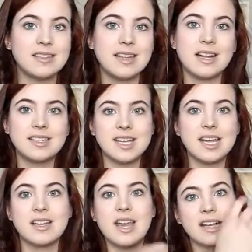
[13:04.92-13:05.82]
and then I'll
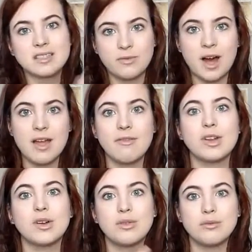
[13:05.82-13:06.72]
take the next 5
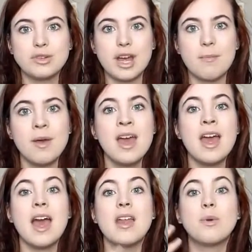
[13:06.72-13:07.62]
and go through them.
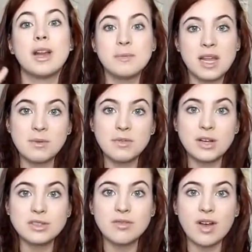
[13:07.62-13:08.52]
And when I'm done with
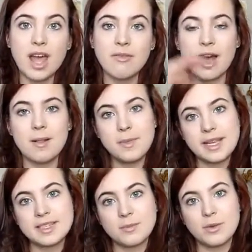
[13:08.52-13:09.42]
those 5, I'll
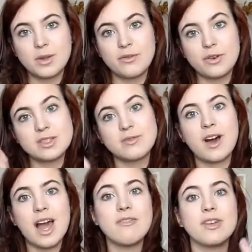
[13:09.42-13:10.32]
mix them with the first
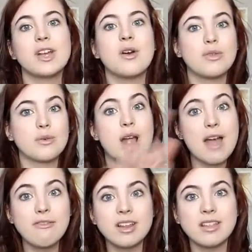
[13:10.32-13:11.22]
5 and go through
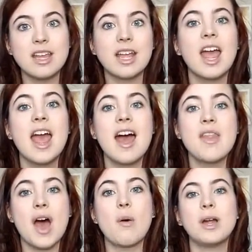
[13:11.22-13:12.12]
everything,
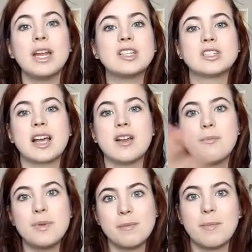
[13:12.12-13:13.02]
and that way I just kind
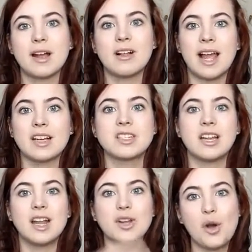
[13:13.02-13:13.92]
of build my
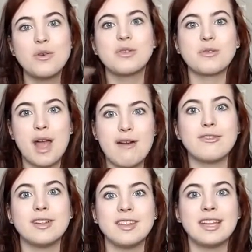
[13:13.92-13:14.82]
collection and go through
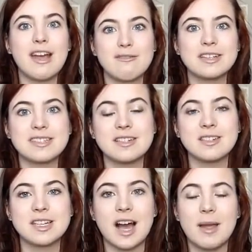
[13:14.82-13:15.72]
everything every
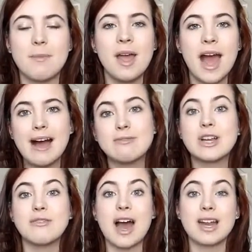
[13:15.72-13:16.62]
single time
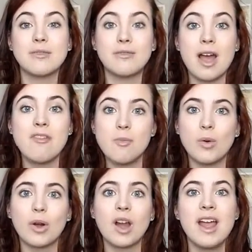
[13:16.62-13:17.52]
after I've added 5
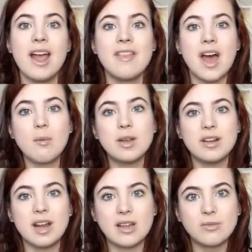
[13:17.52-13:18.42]
more. And that way
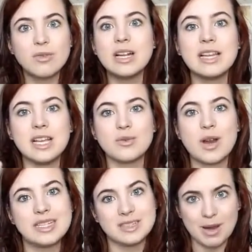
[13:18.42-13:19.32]
they're like really
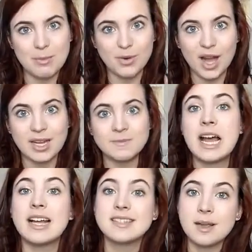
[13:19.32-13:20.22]
ingrained in my brain.
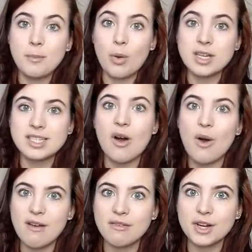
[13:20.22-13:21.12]
At some point,
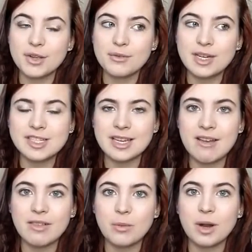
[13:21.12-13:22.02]
however, you reach a
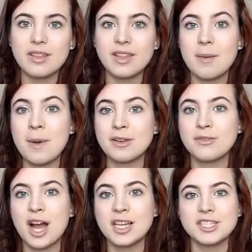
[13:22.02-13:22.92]
level where the amount
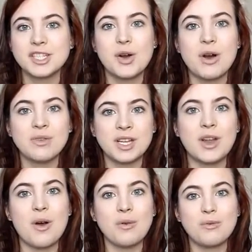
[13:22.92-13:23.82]
of kanji you already
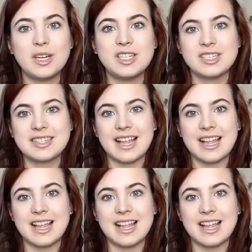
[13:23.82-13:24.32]
know reaches